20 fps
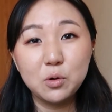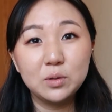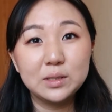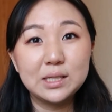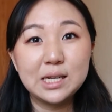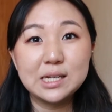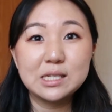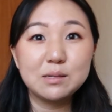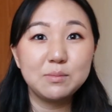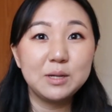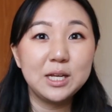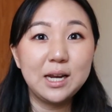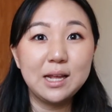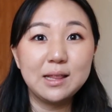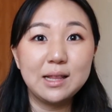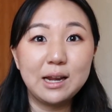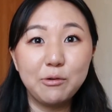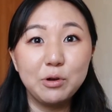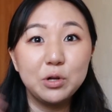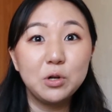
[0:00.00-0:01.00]
Old Testament,
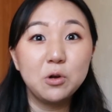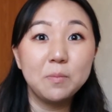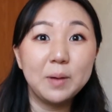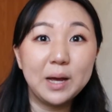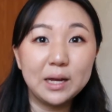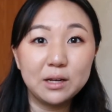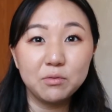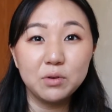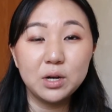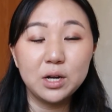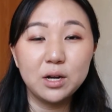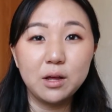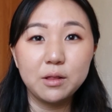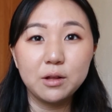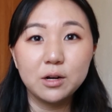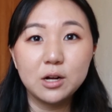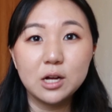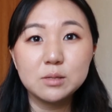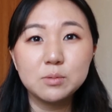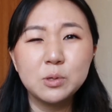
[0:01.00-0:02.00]
and then I would go back and read
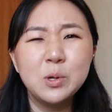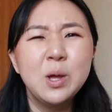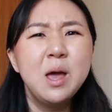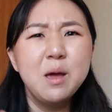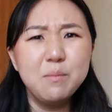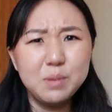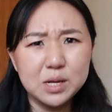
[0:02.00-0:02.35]
another gospel,